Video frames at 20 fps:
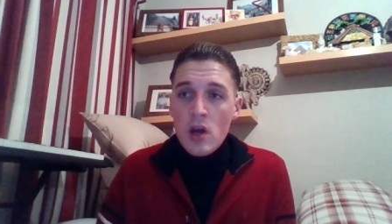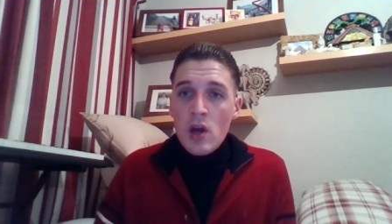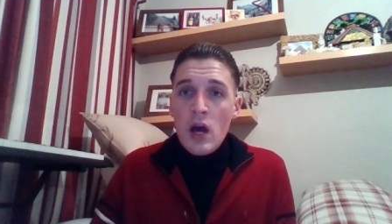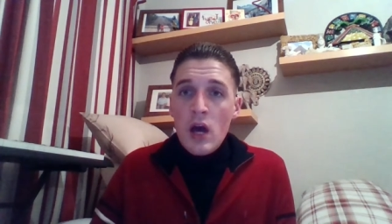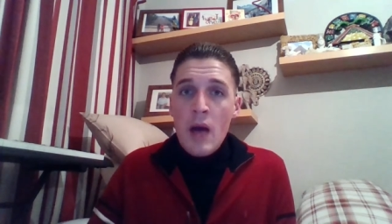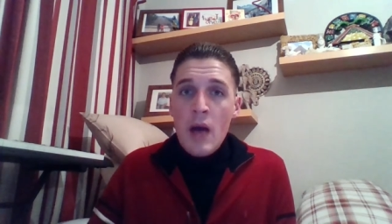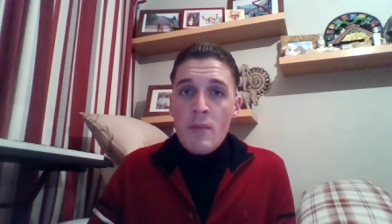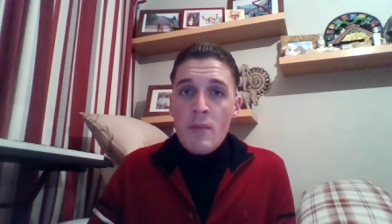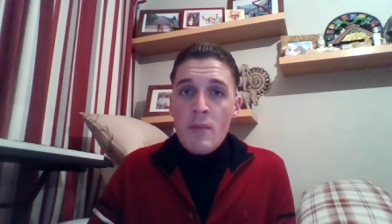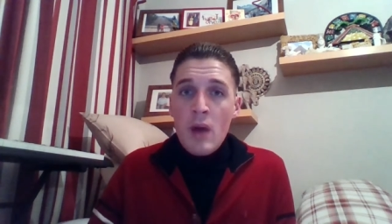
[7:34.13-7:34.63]

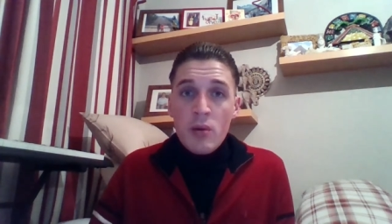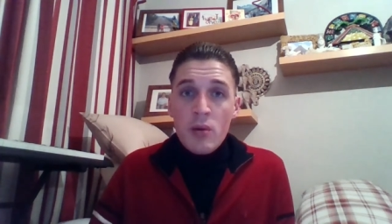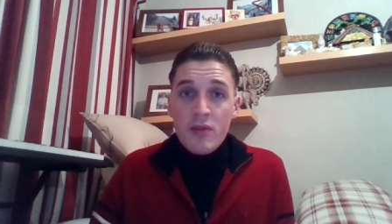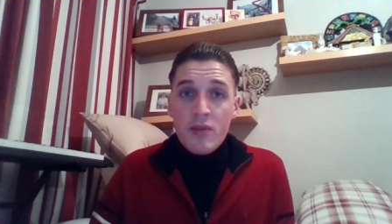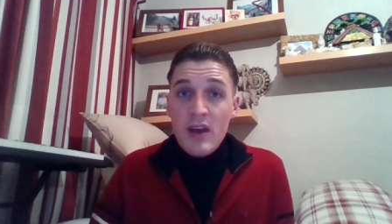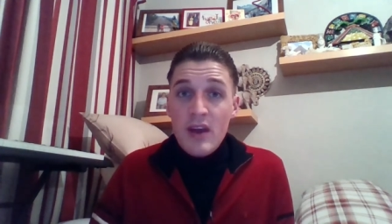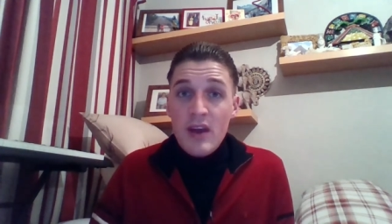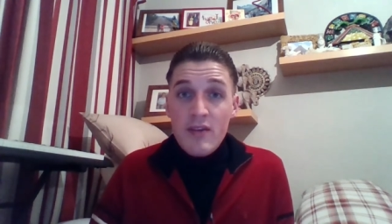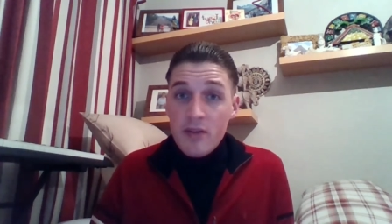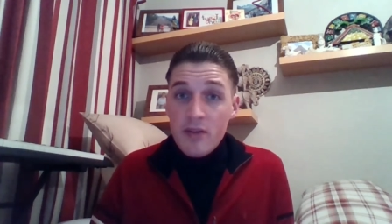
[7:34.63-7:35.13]
Um, I would have
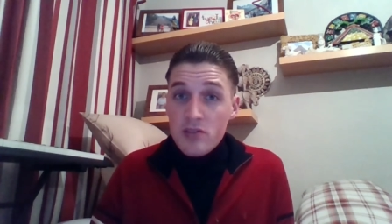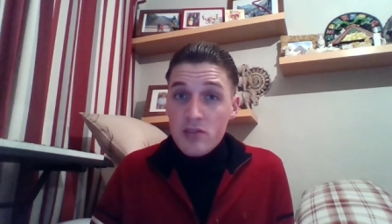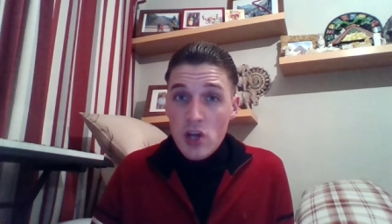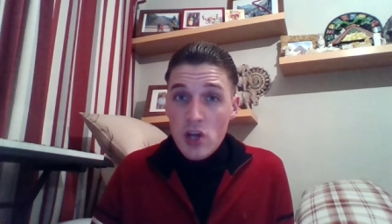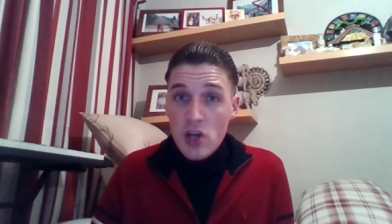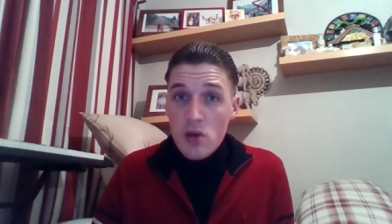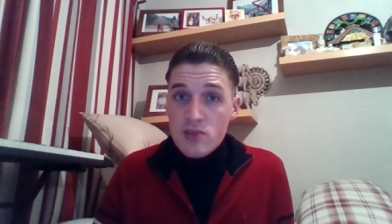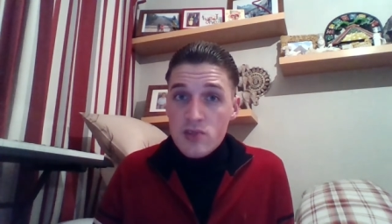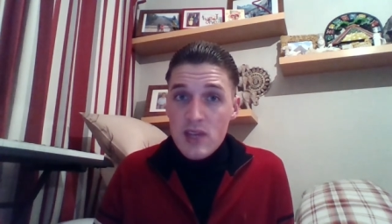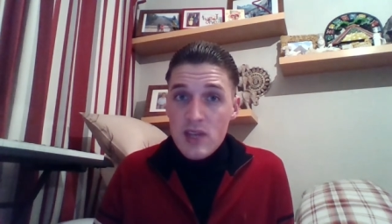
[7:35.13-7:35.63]
never ever
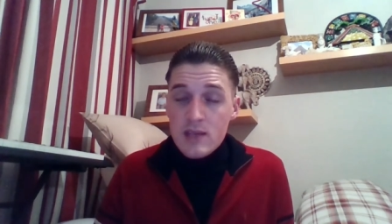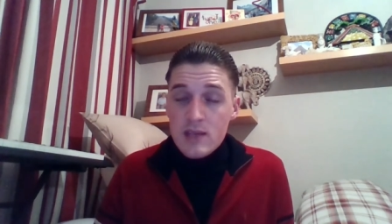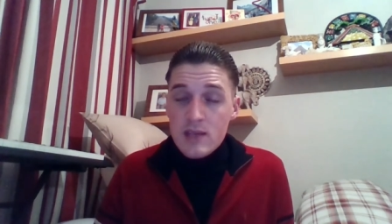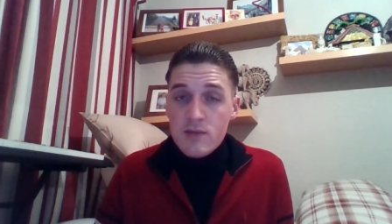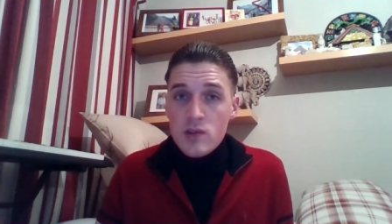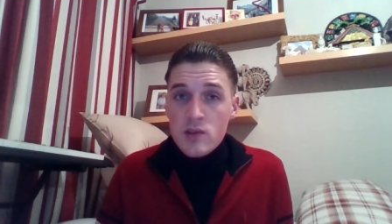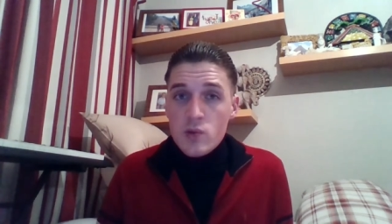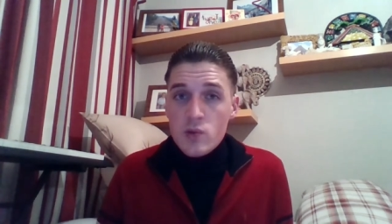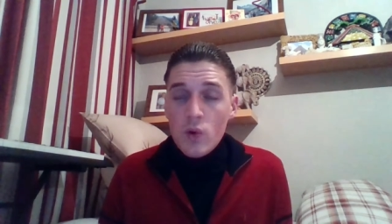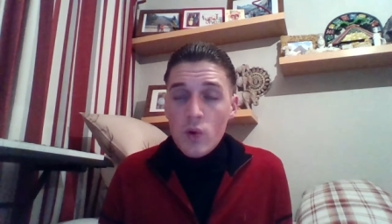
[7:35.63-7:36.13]
chose these.
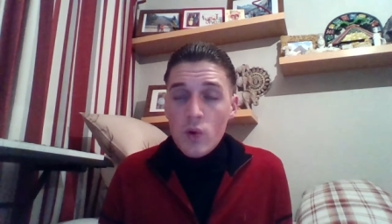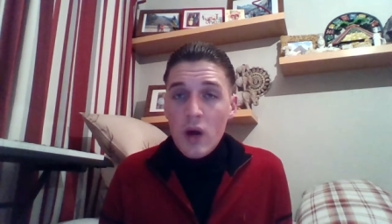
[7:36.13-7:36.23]
First of all,